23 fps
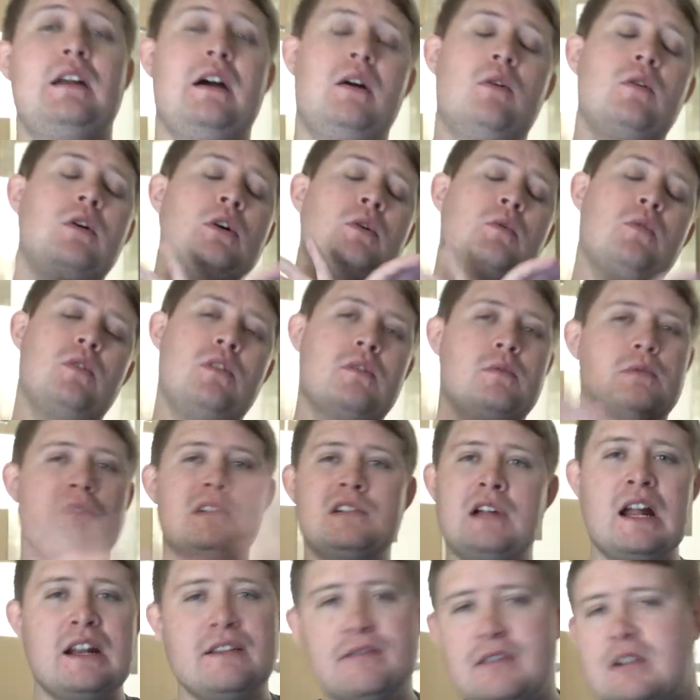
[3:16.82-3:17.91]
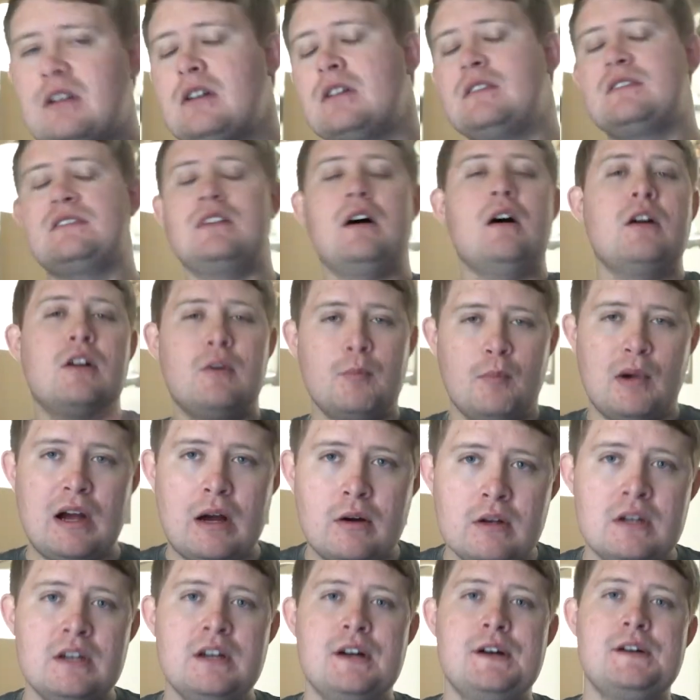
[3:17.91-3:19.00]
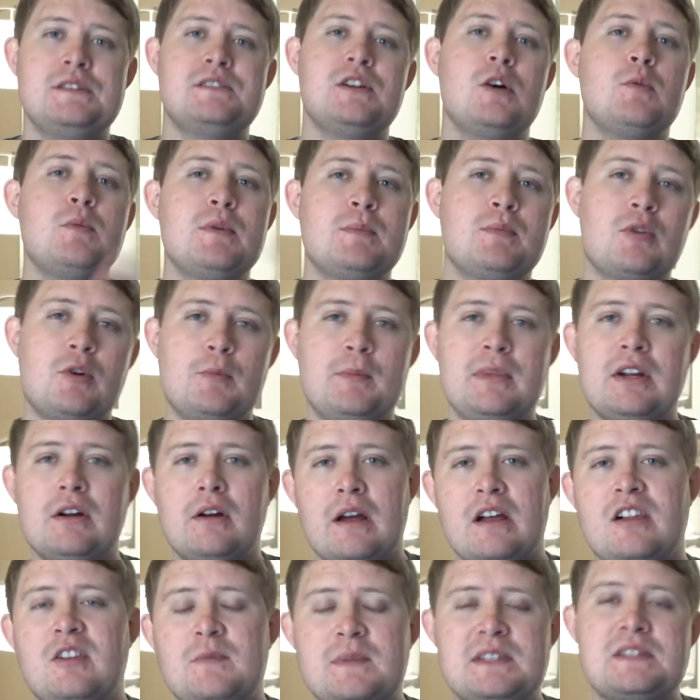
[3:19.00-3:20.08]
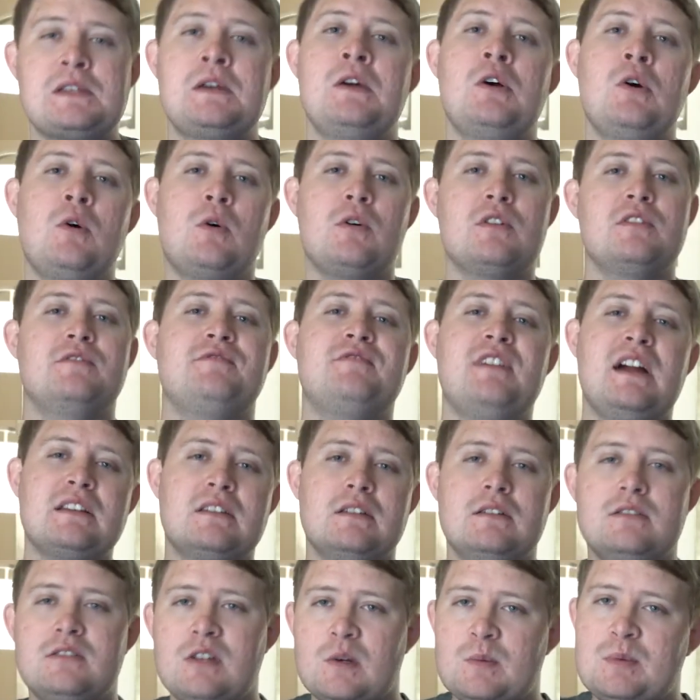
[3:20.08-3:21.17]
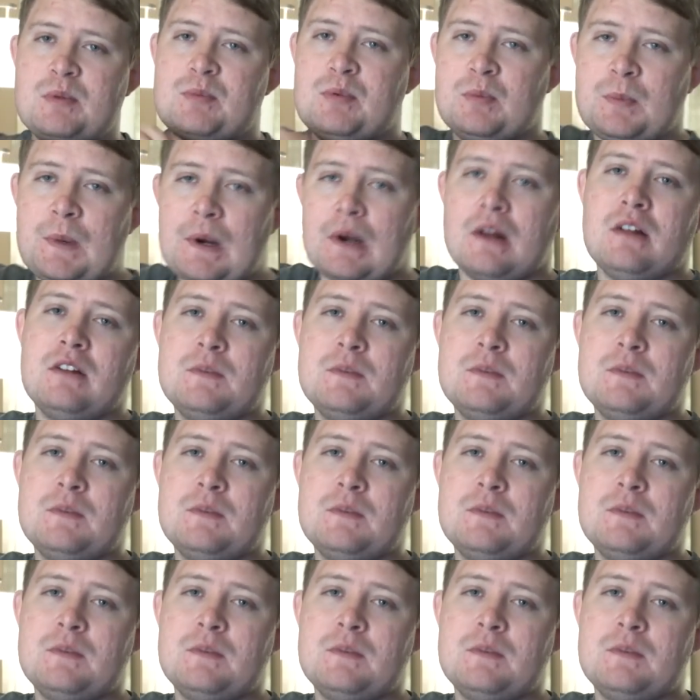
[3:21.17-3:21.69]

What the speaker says: Now, we're not even going to talk about Adobe Premiere Elements, or the fact that Adobe Premiere